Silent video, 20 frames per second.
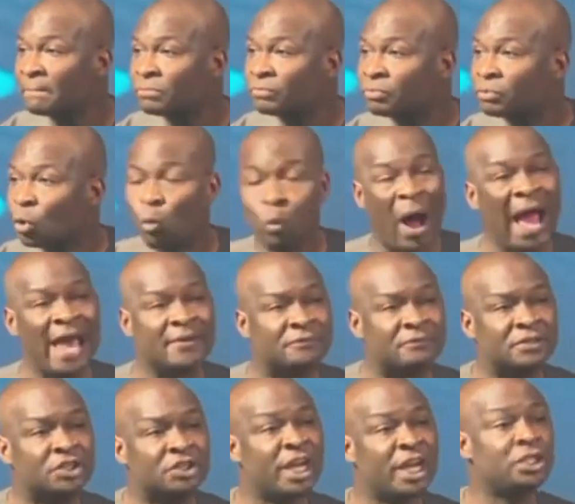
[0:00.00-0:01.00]

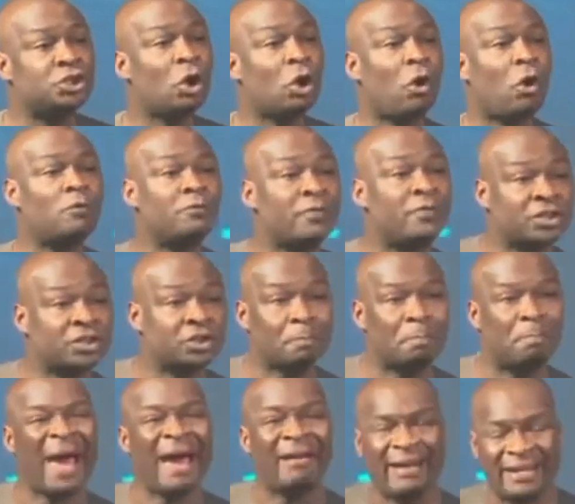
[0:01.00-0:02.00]
Wife, change your confession.
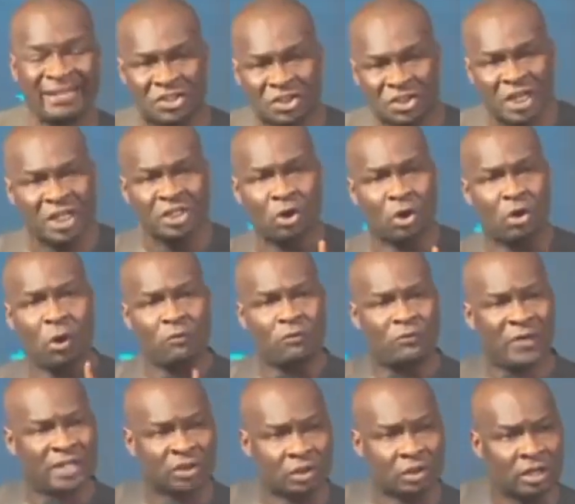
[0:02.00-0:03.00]
Parents, change your
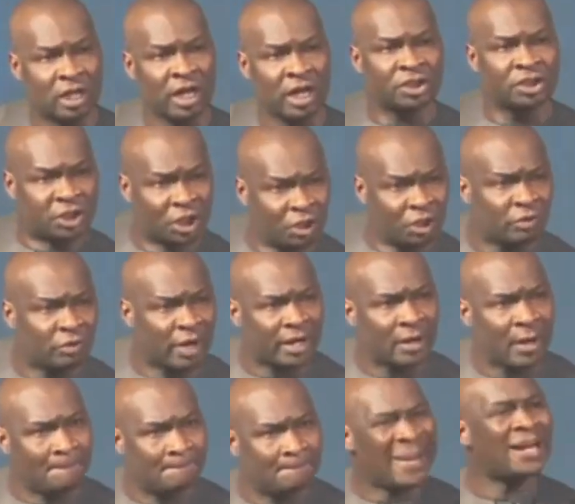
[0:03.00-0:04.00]
confession.
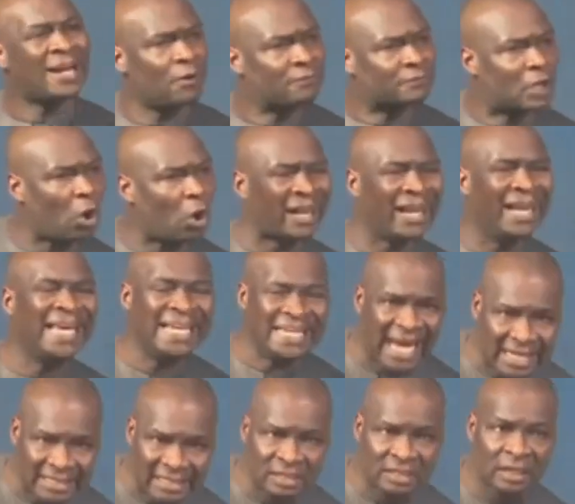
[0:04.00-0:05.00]
Children, man of God,
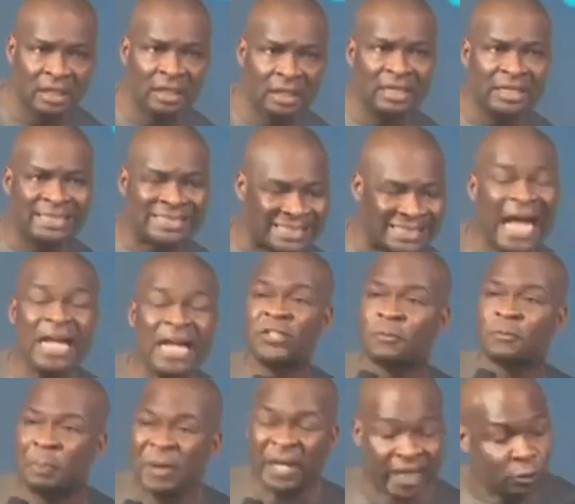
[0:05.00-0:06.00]
leaders, start
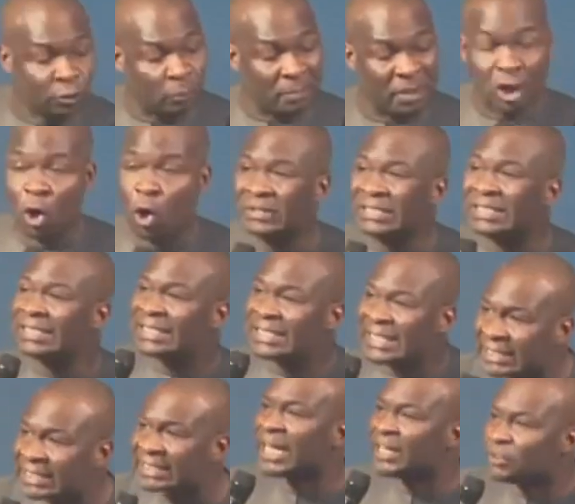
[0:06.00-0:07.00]
speaking to be
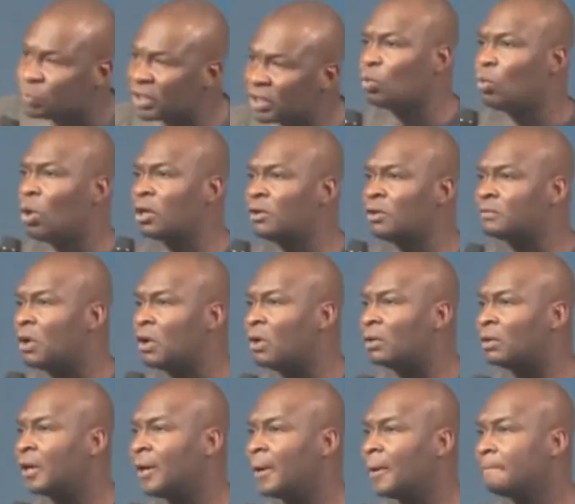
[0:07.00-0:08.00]
consistent with the word of
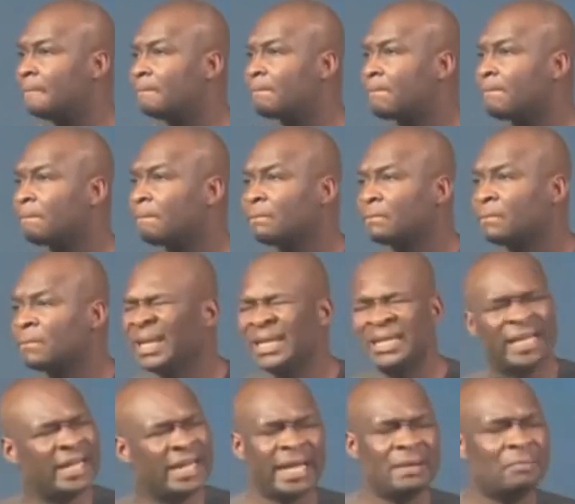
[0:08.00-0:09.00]
God. In
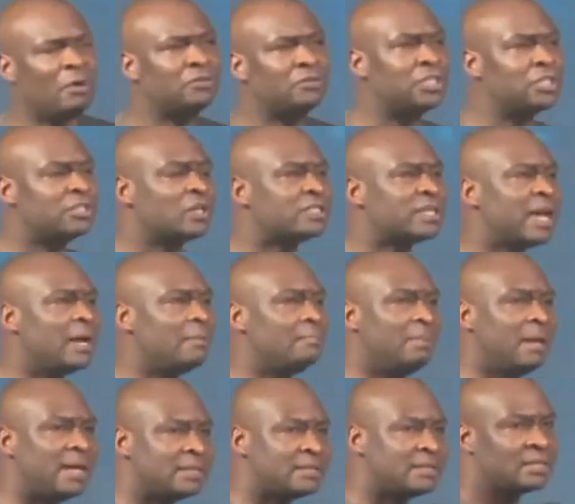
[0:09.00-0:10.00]
the name of Jesus, I am
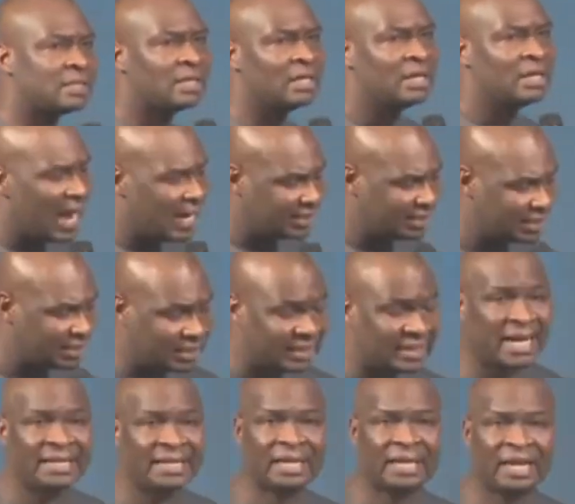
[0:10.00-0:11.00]
blessed. I decree
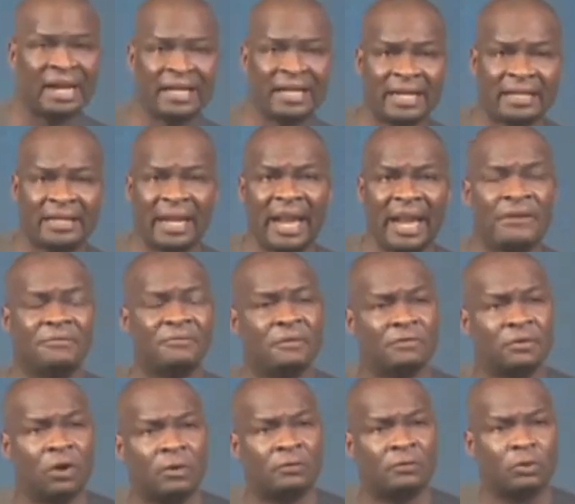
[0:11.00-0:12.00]
and declare that the life
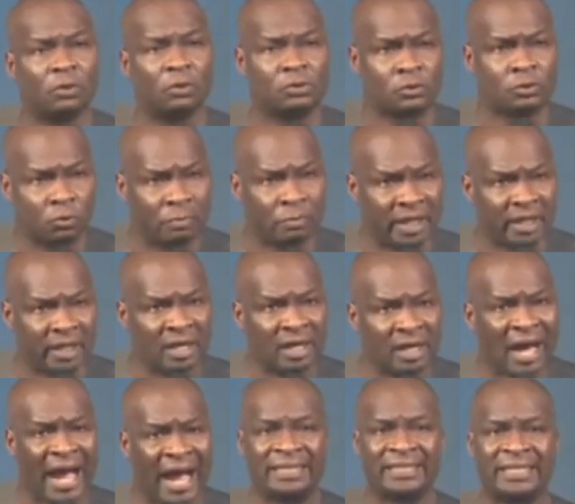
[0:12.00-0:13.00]
of God flows through me.
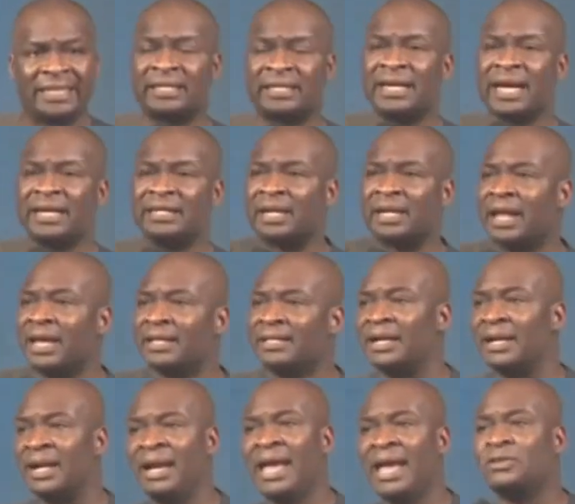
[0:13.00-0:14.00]
I decree and declare
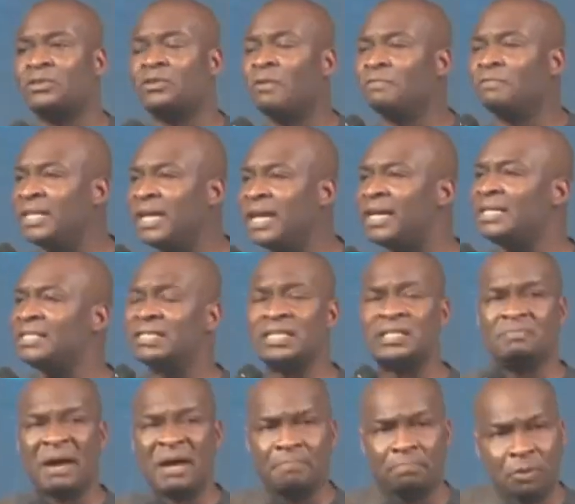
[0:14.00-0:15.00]
that length of days
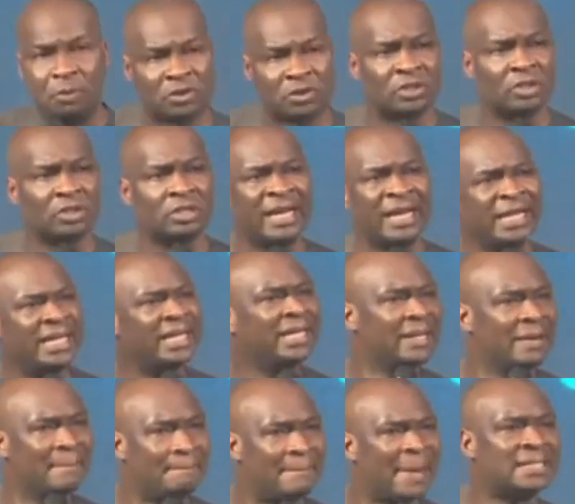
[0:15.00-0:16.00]
is my portion in
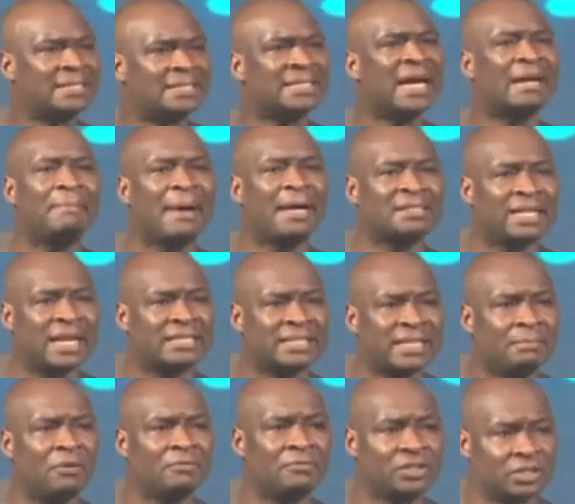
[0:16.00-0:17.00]
the mighty and matchless
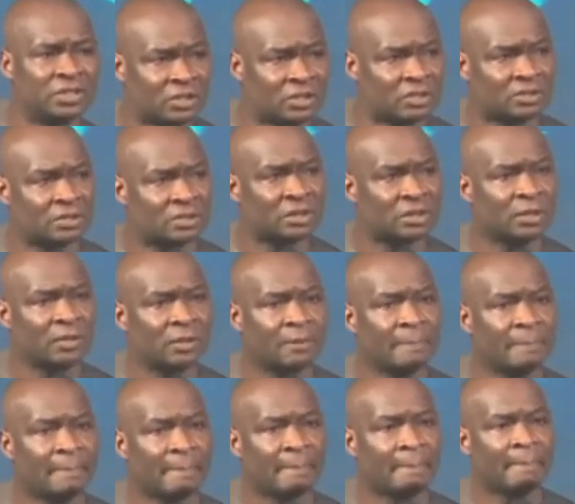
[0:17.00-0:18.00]
name of Jesus.
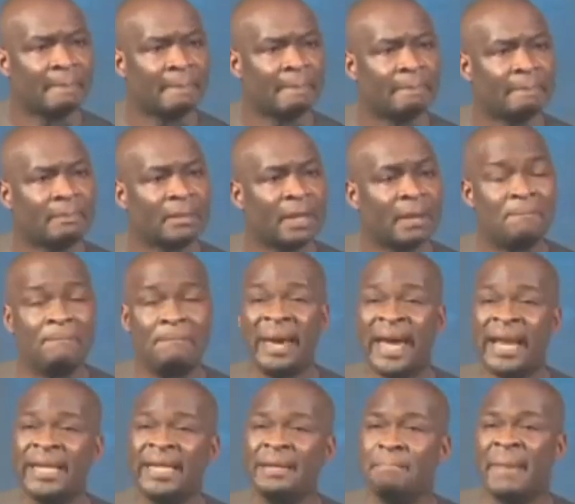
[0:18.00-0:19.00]

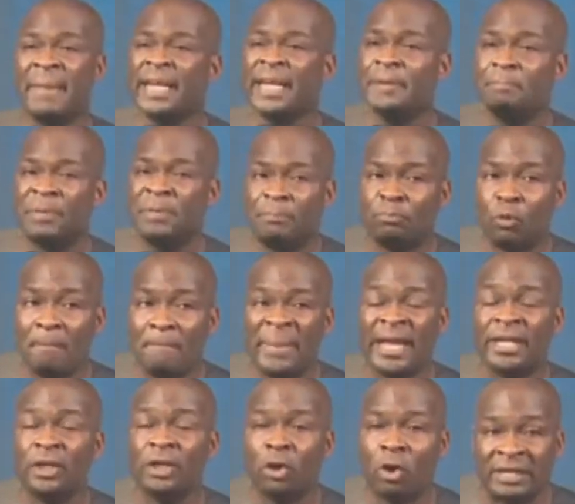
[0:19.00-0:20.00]
Many, many people
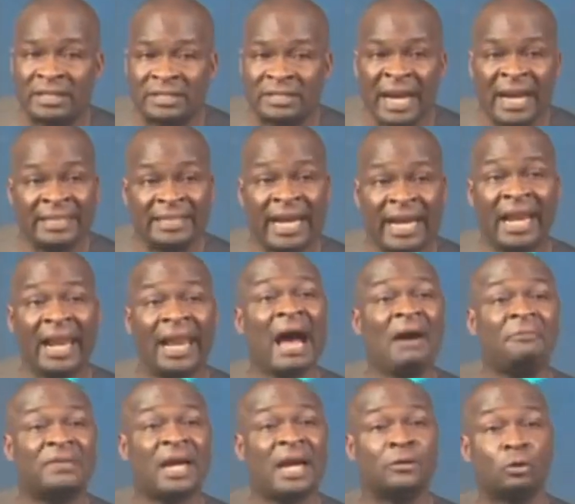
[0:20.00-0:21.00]
made noise. They
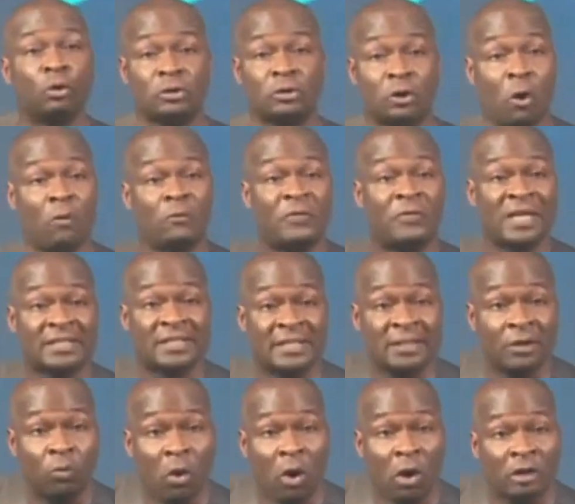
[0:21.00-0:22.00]
laughed at those confessing
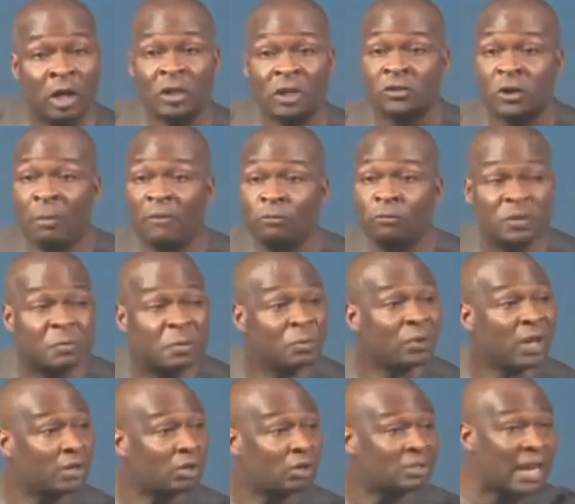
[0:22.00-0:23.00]
the word. Some of those
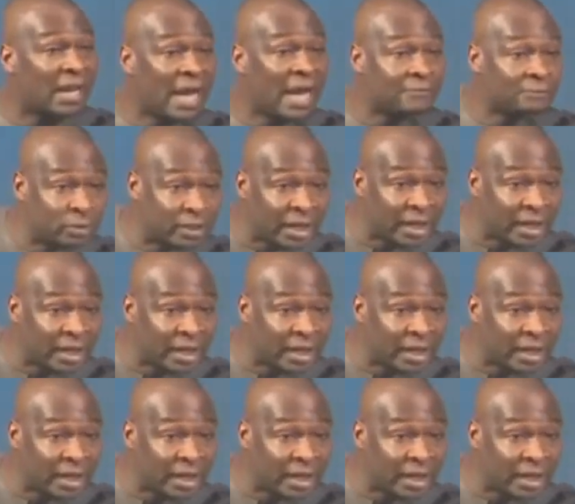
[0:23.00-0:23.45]
people are not alive today.